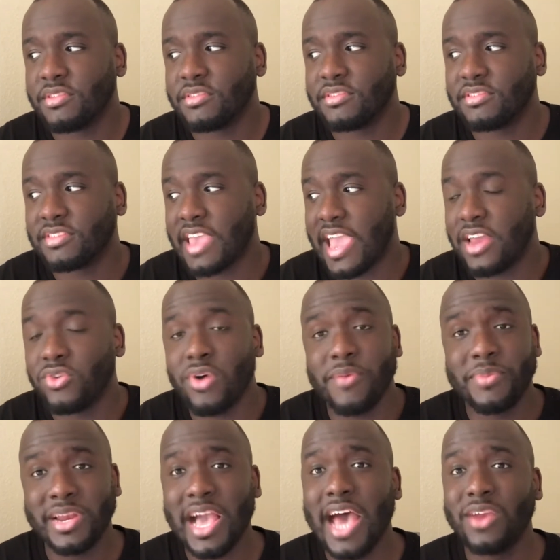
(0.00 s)
Scandal, I've
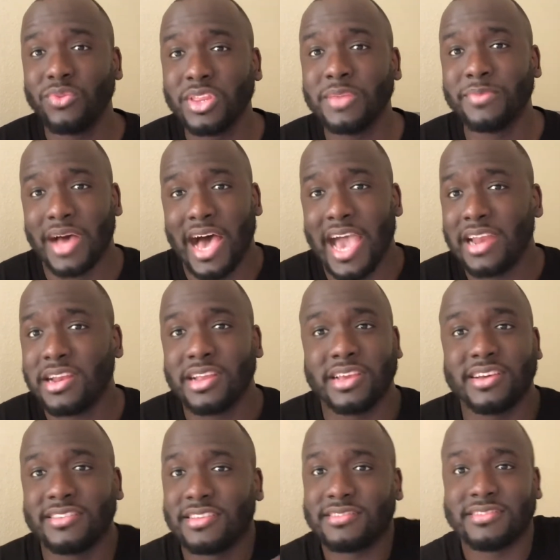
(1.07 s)
been kind of really behind on it
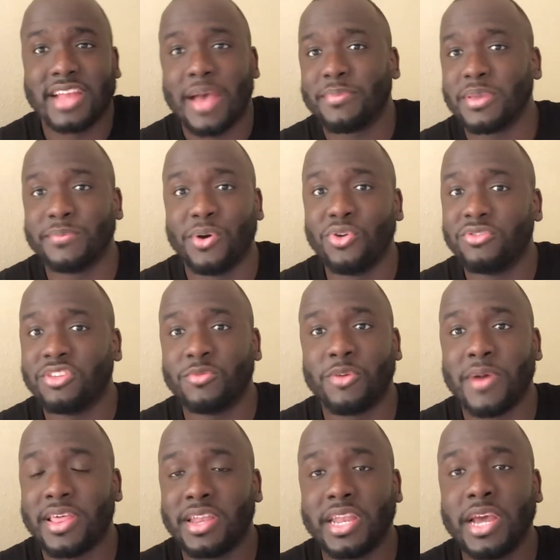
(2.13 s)
because it's not being posted anymore
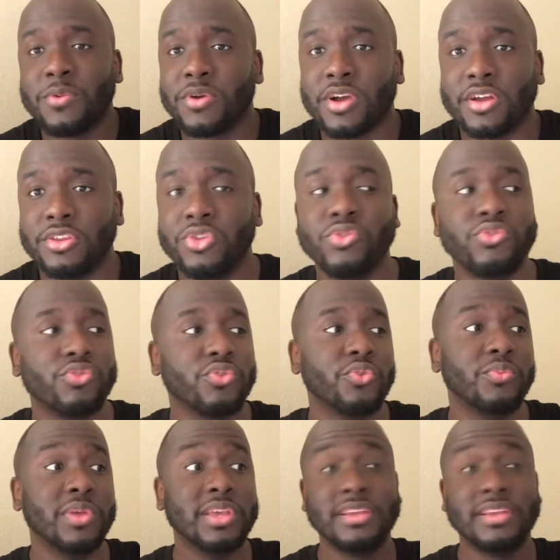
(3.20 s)
by the network on YouTube.